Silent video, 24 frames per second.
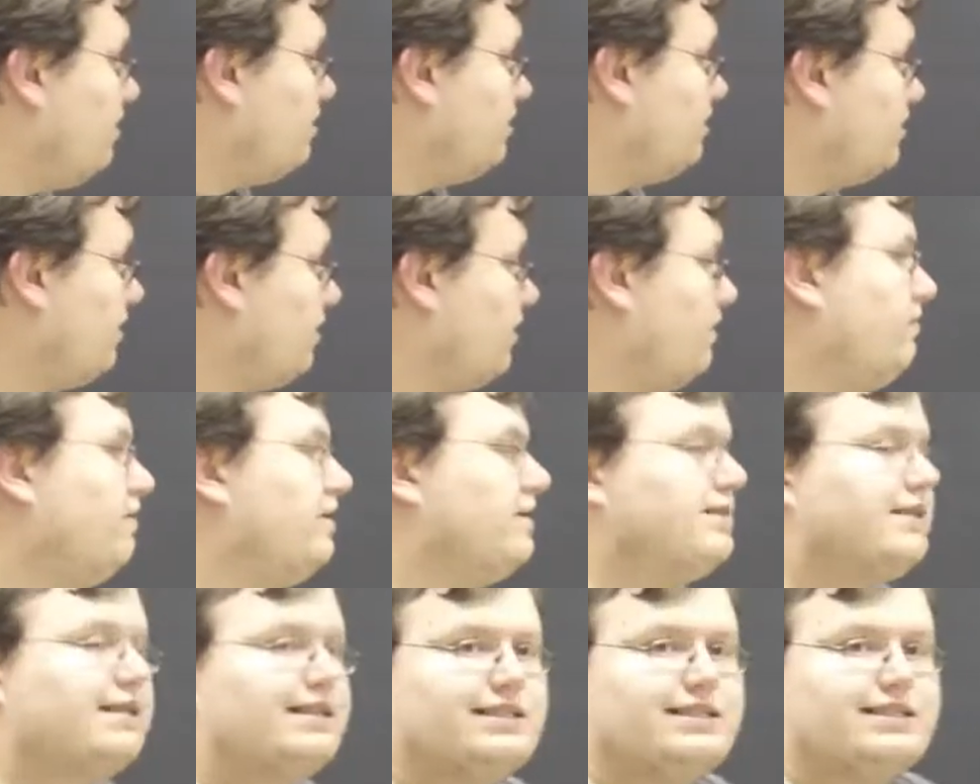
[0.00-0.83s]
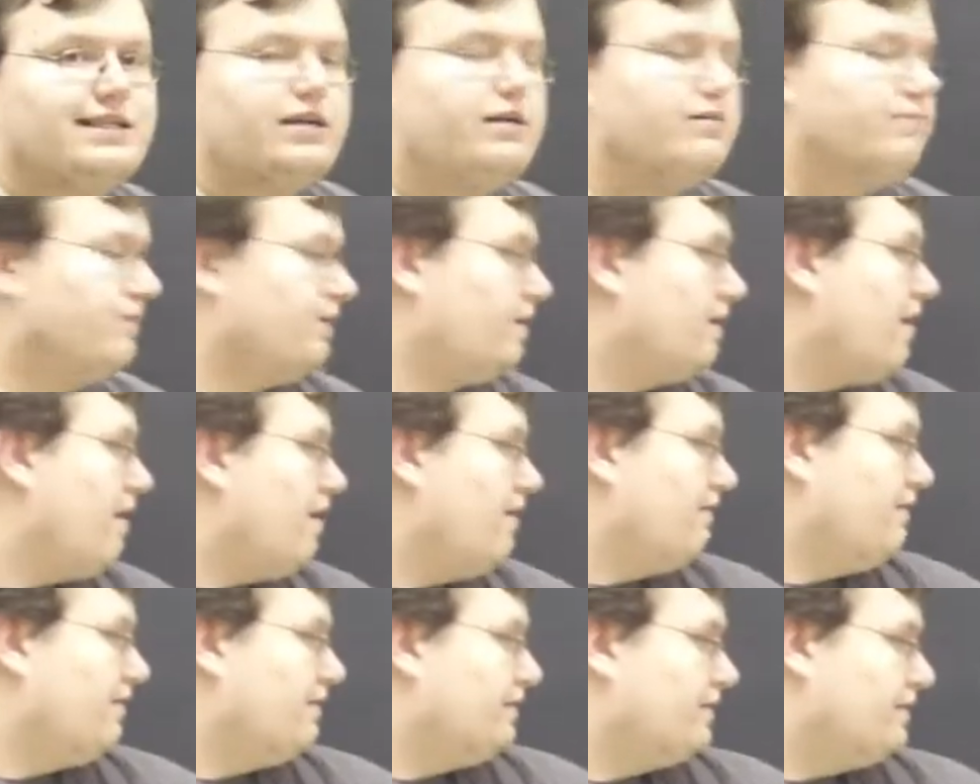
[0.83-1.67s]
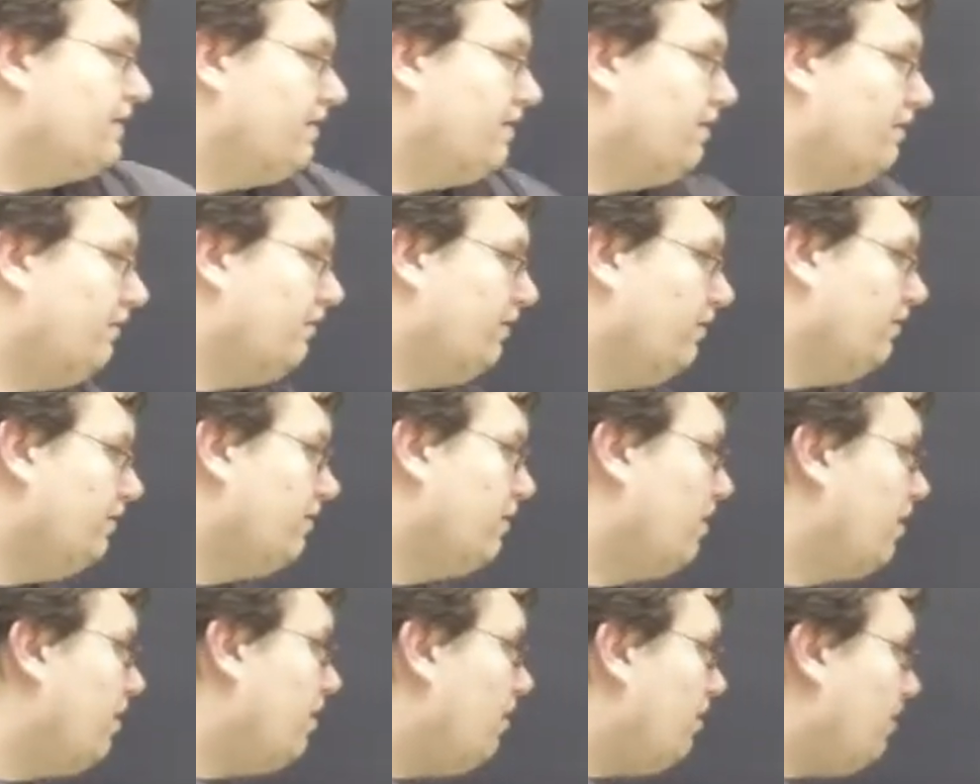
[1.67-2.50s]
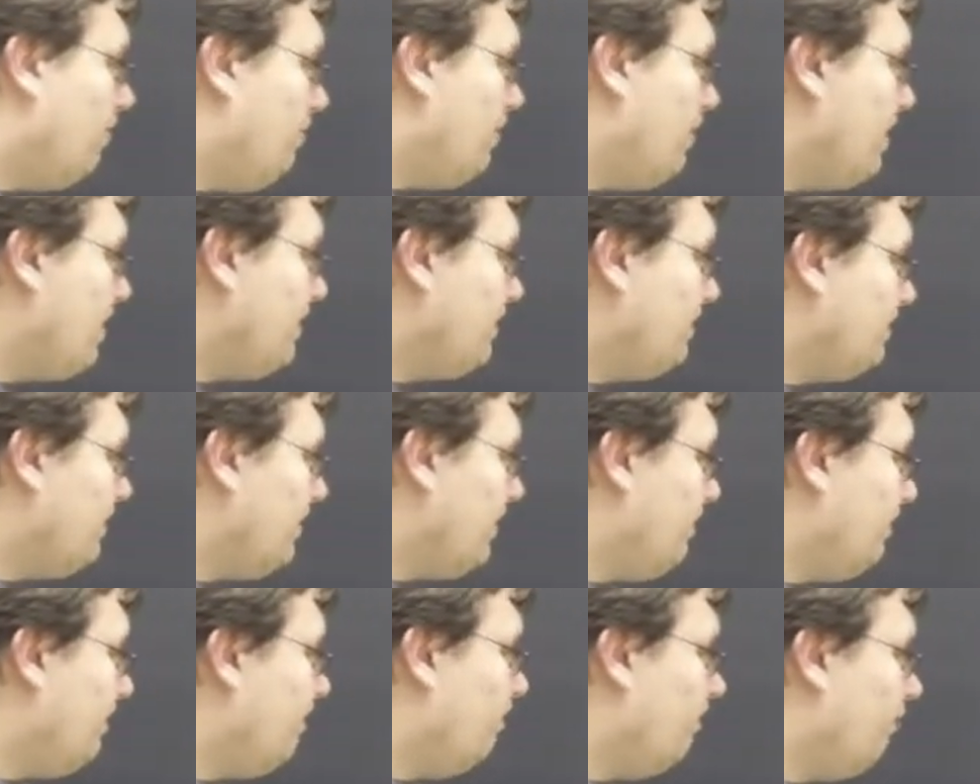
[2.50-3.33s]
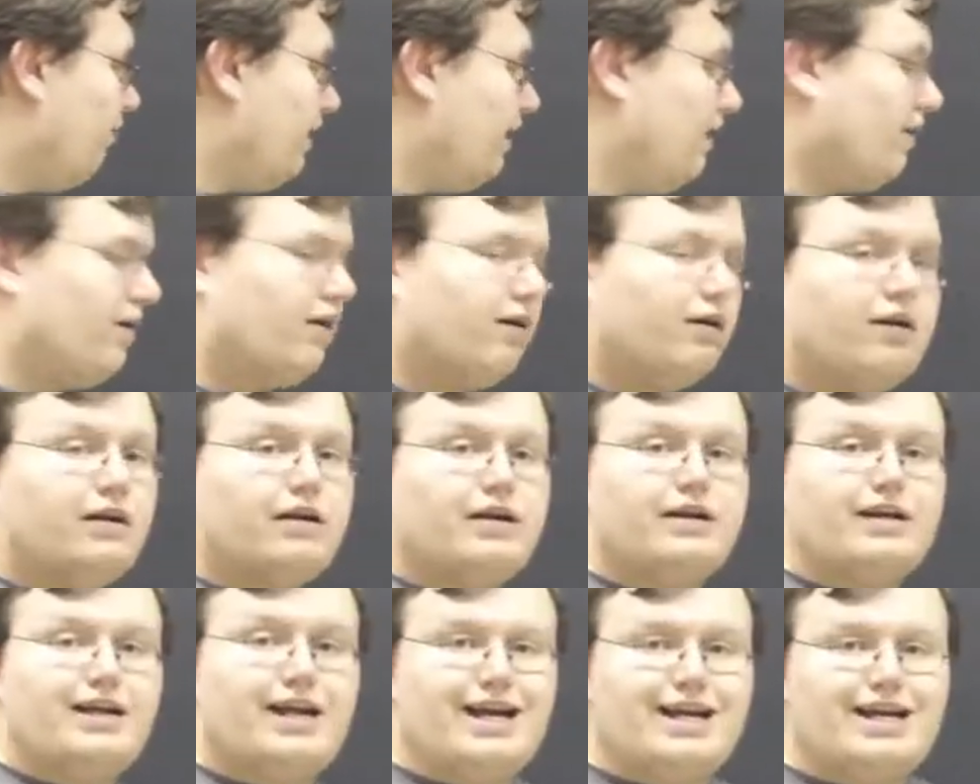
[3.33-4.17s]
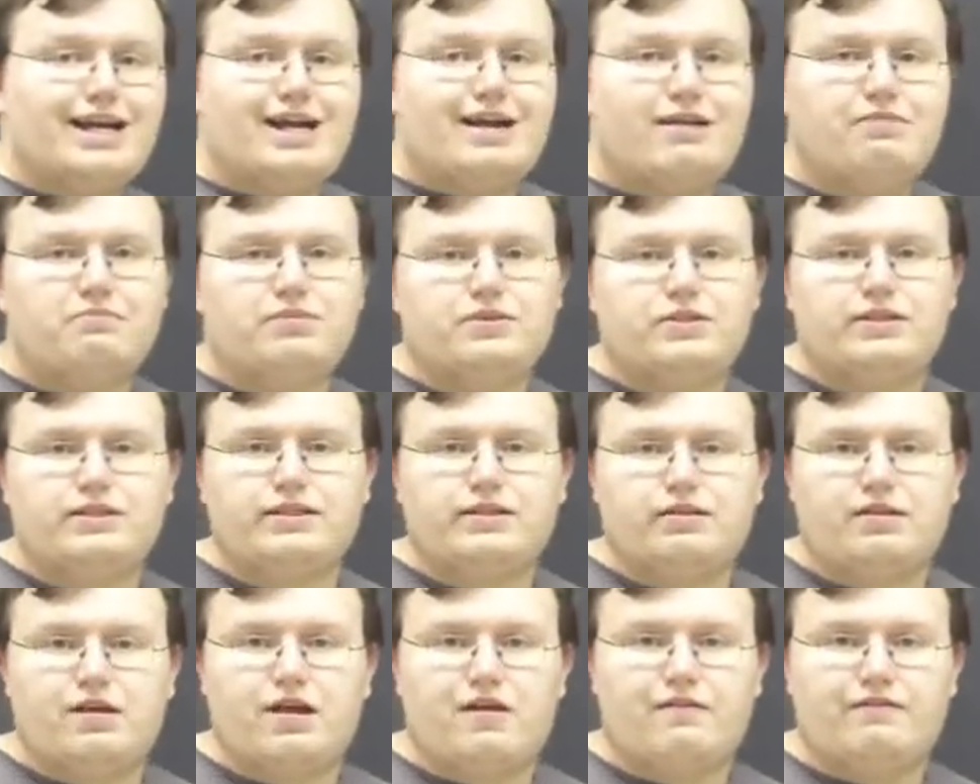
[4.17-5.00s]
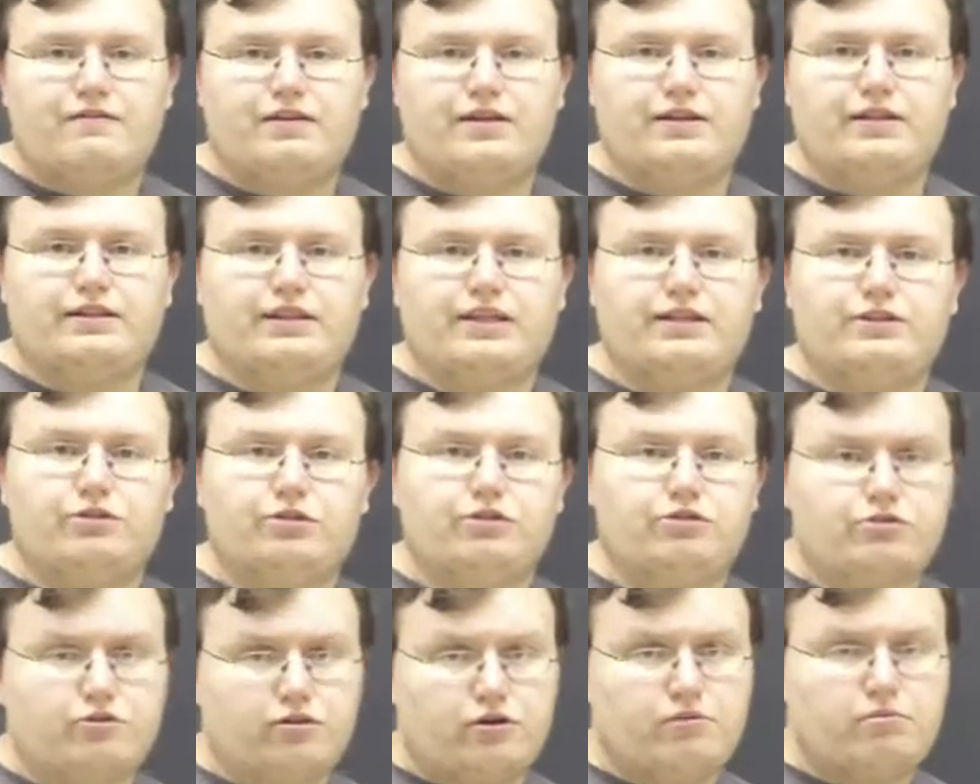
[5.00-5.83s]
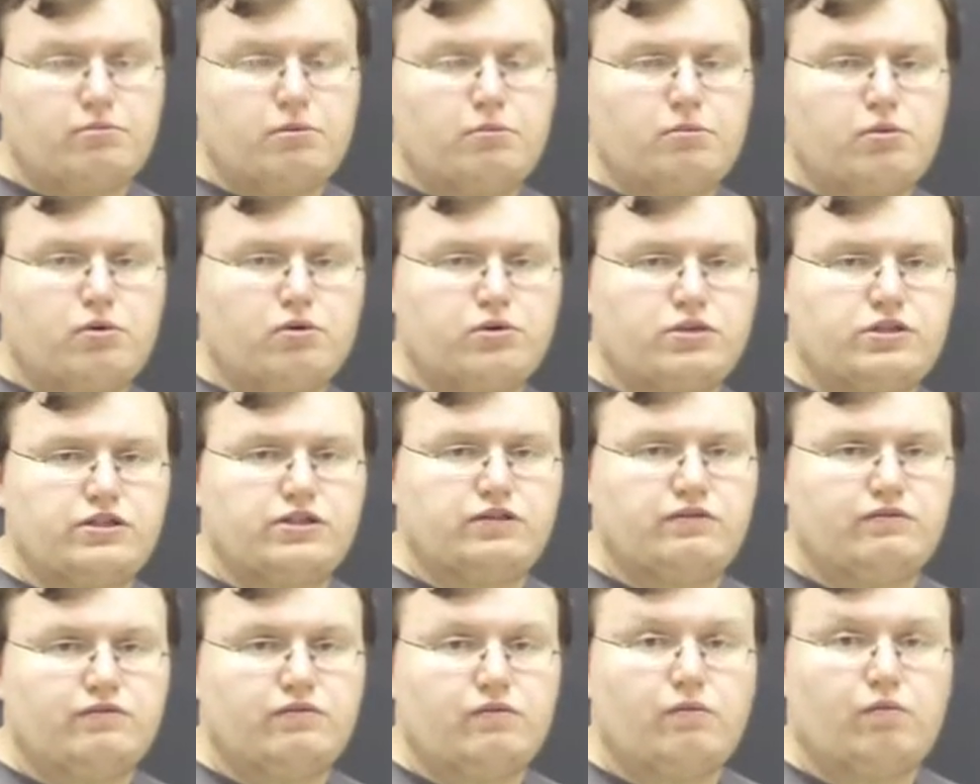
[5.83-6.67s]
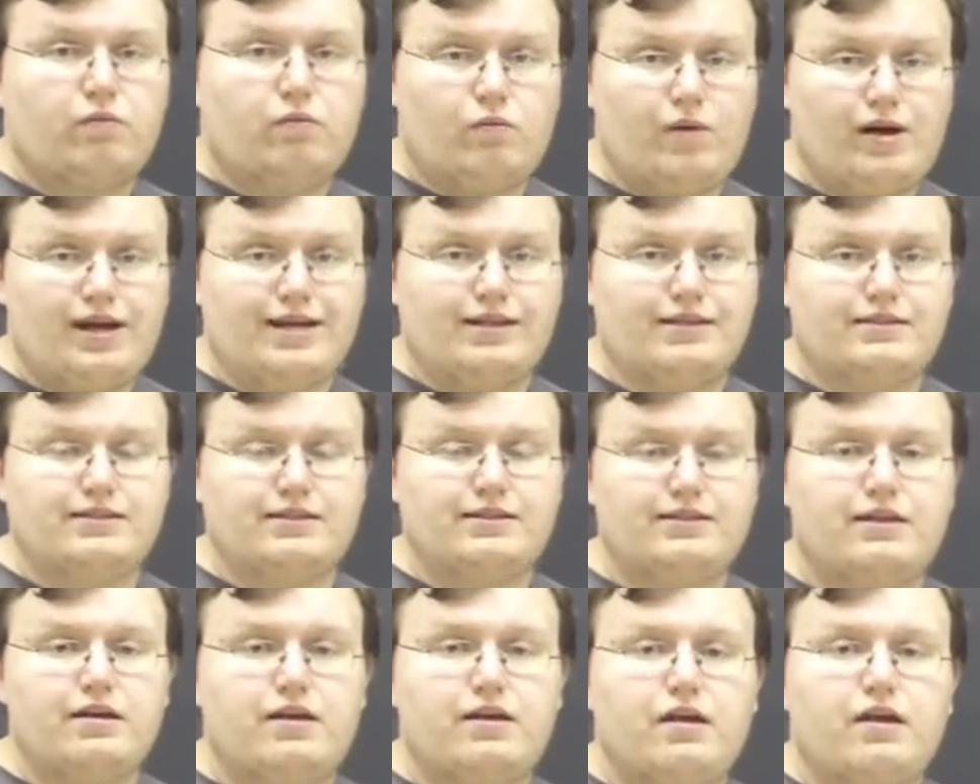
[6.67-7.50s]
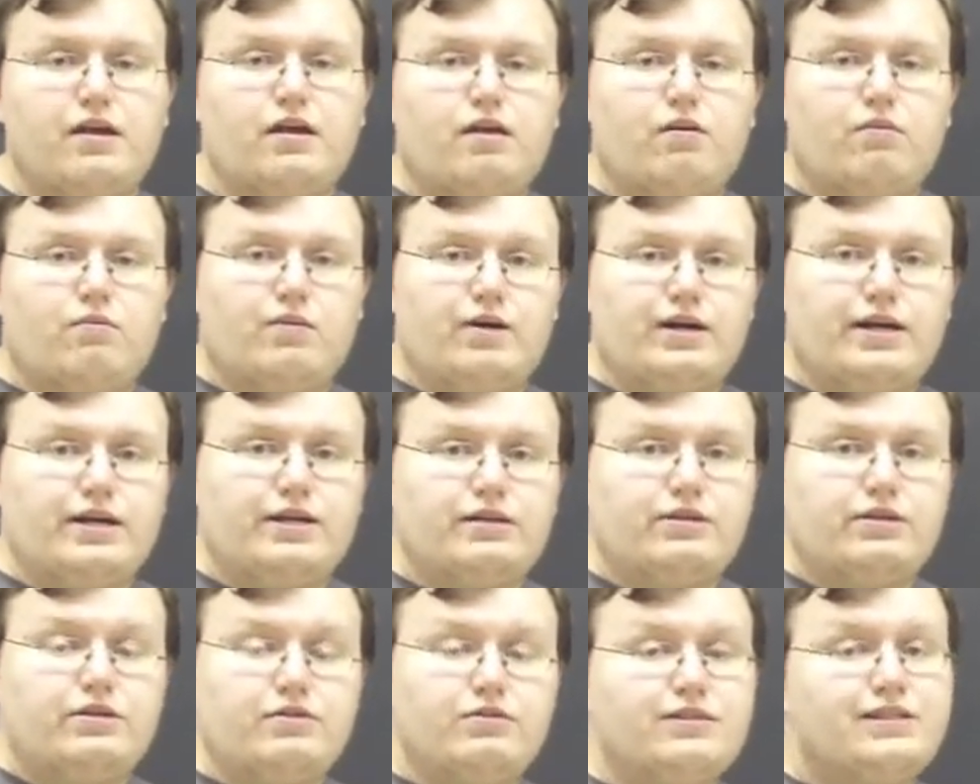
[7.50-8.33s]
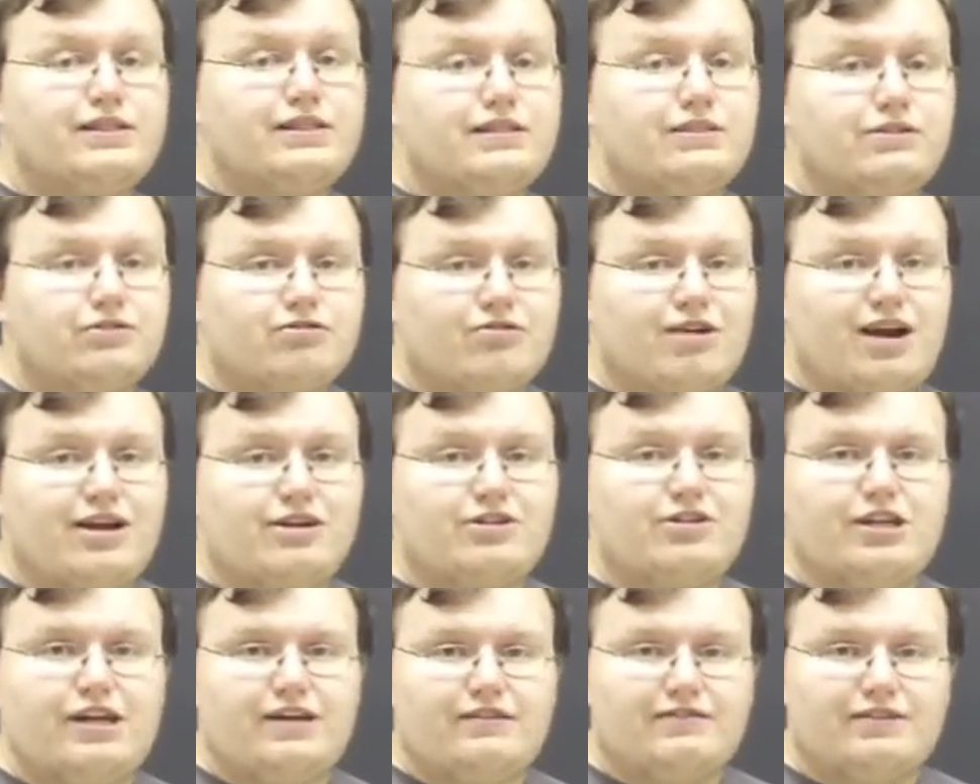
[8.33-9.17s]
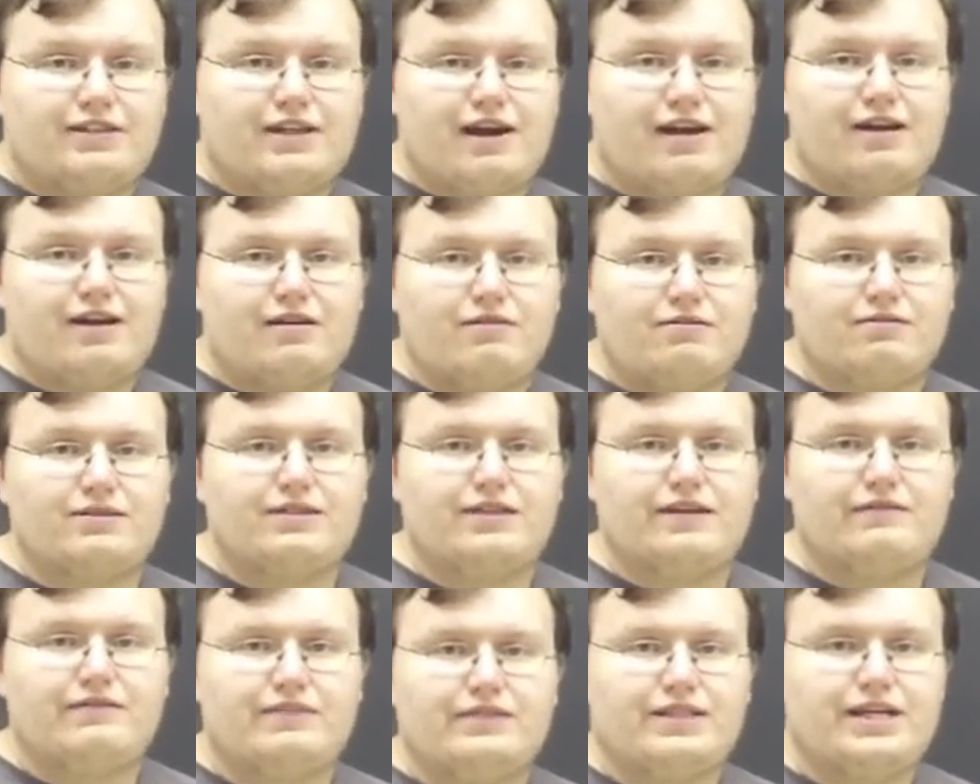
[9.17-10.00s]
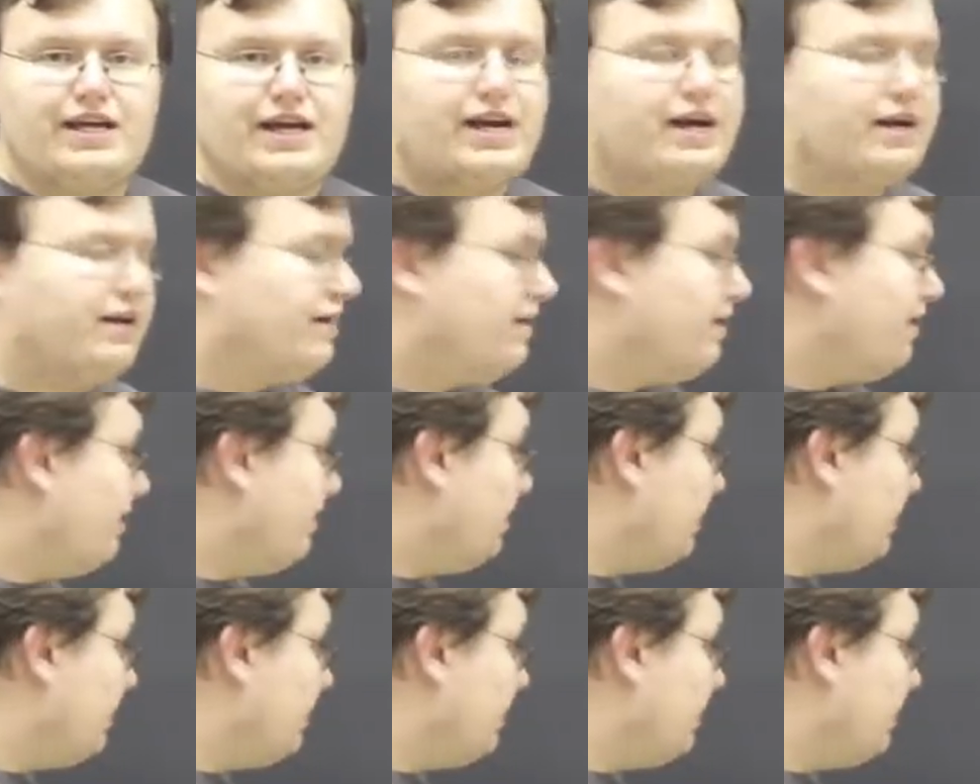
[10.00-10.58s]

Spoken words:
So, as I set up the confidence interval, we get that we are 99% confident that the true proportion of wins when using the strategy of standing on 17